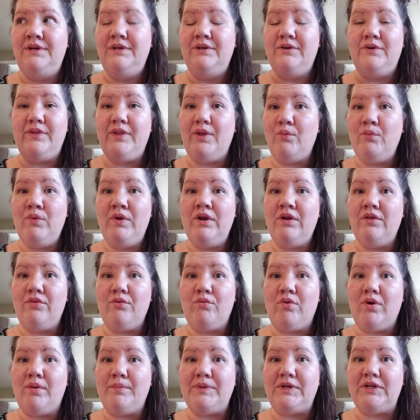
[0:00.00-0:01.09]
only one other
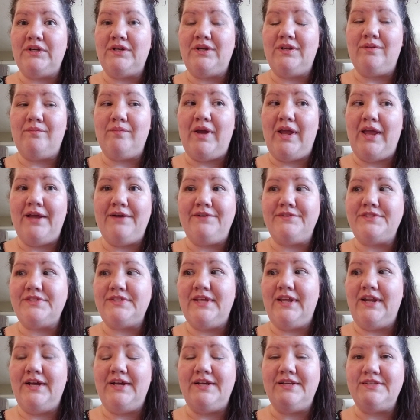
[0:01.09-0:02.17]
warmer in my house
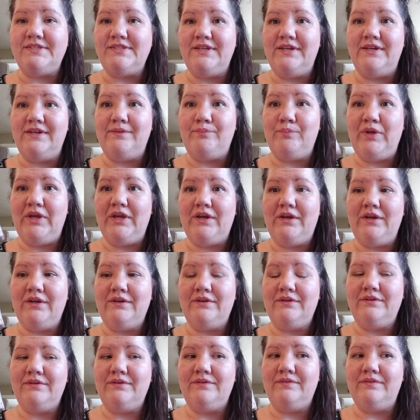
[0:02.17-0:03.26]
that has a pink,
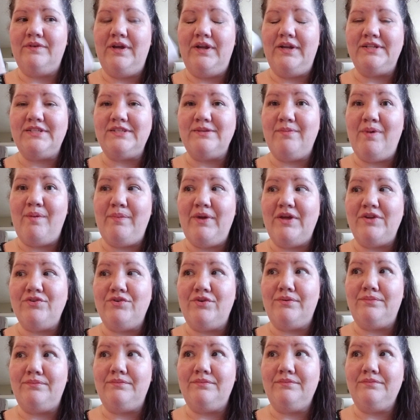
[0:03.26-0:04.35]
and it's in my
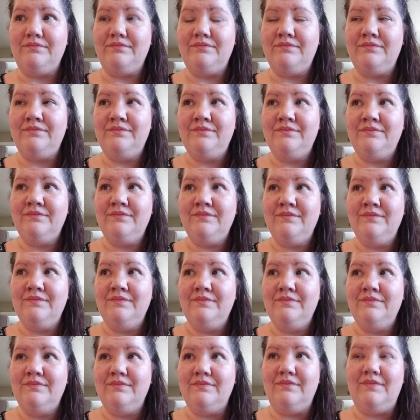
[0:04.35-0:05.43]
bedroom.
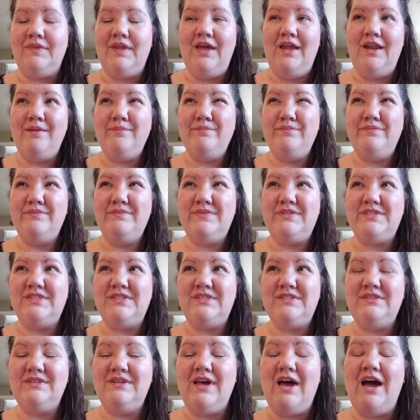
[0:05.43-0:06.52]
And
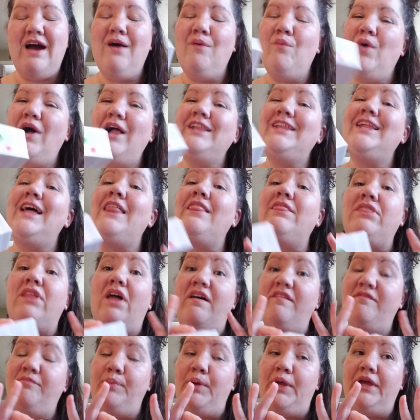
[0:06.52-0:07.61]
while I
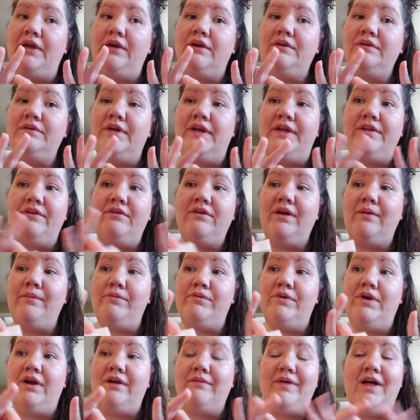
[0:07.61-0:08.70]
love pink, okay, don't get me
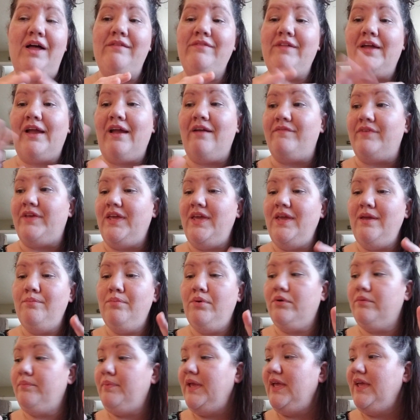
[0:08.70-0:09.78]
wrong, I have a
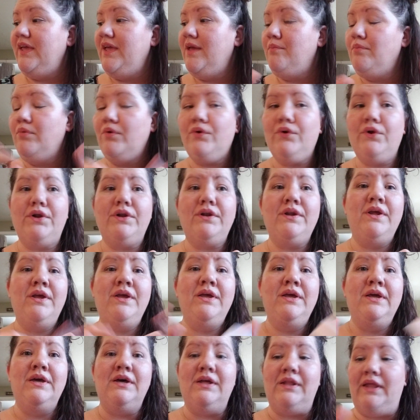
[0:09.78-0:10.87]
keyboard, pink keyboard,
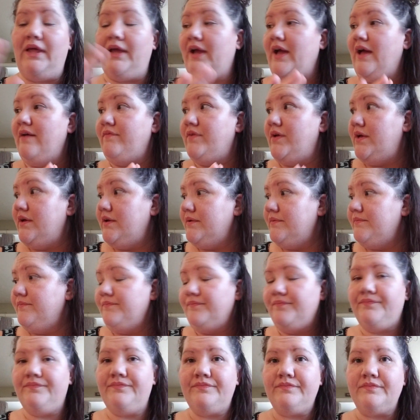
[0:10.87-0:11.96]
I
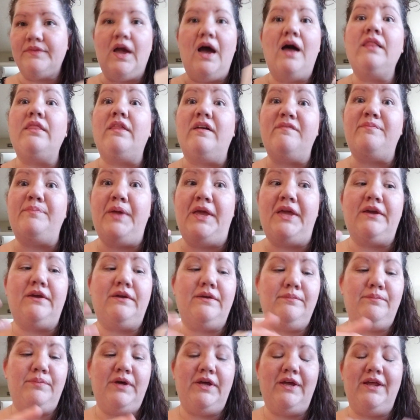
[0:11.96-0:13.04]
love pink,
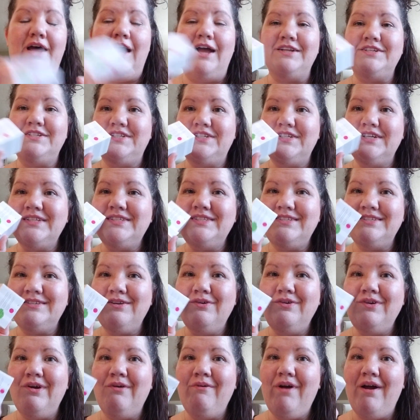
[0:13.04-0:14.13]
but I just don't
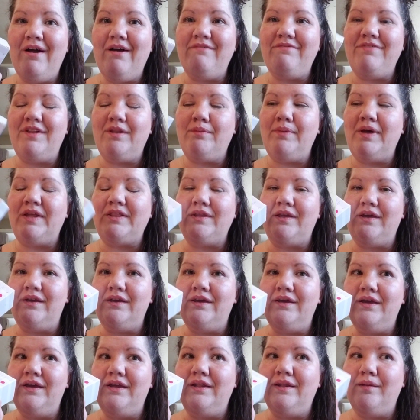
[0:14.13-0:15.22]
know how I feel about
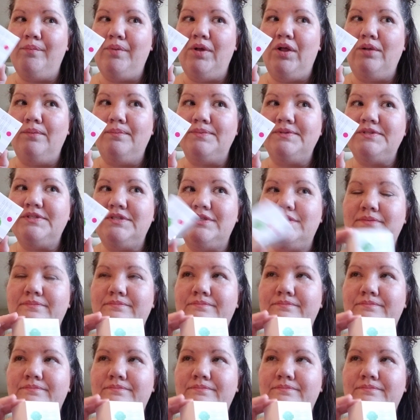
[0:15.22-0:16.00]
in the bulbs.